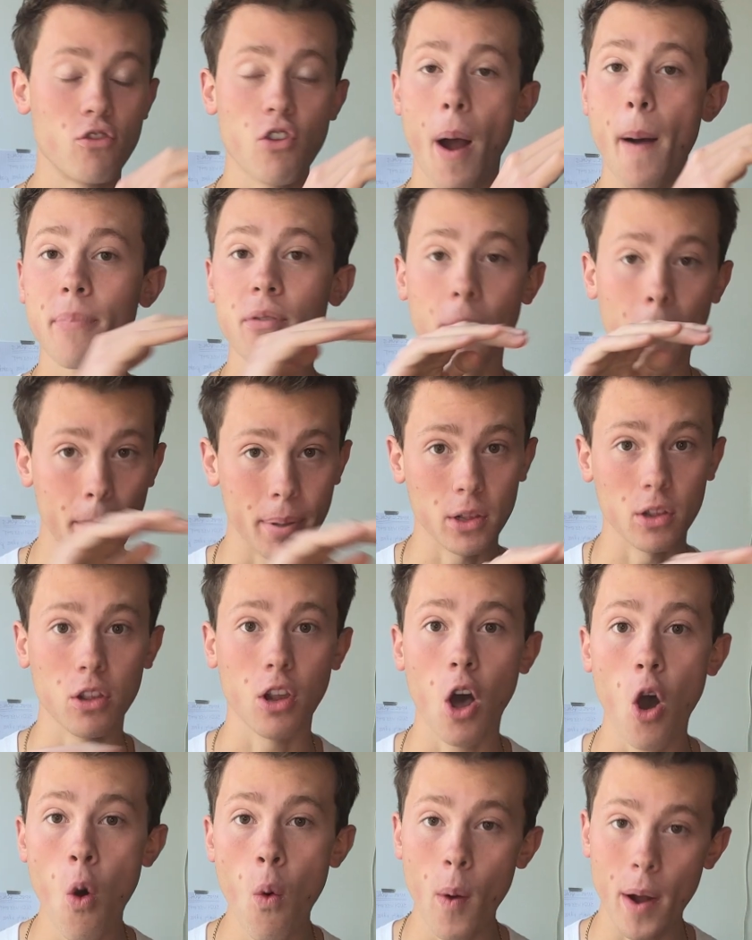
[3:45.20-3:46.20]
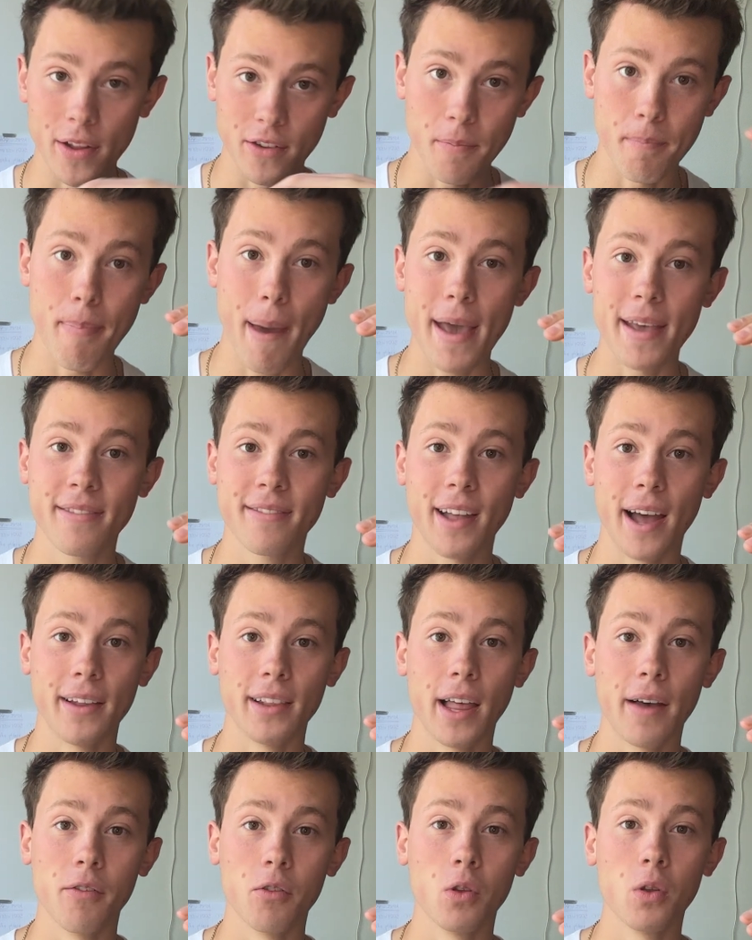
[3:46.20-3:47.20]
it drops below its
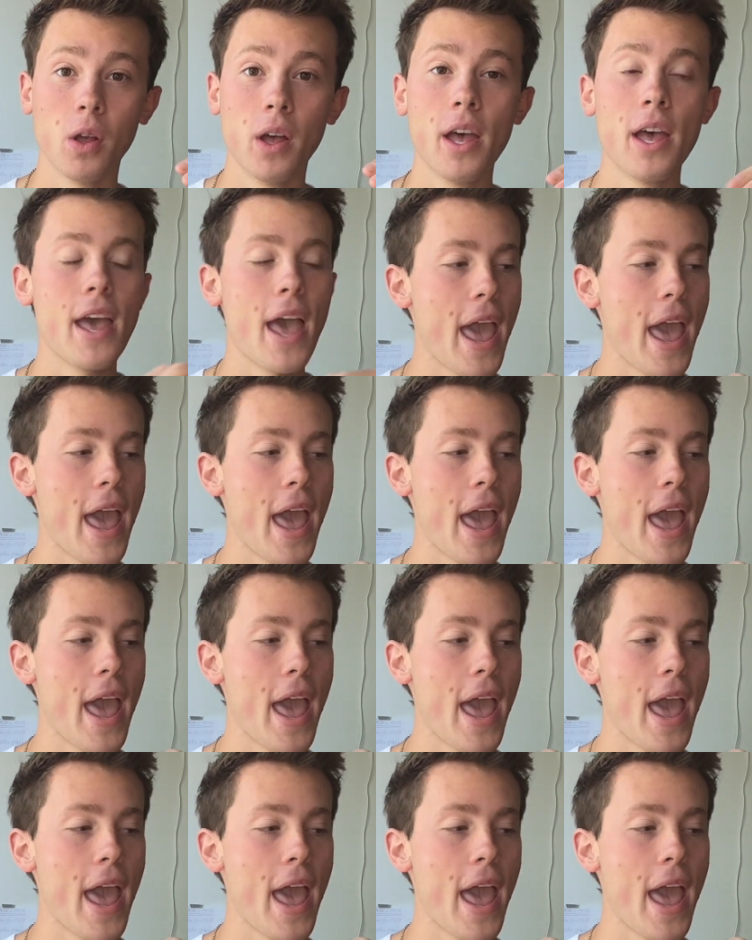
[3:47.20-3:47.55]
baseline level.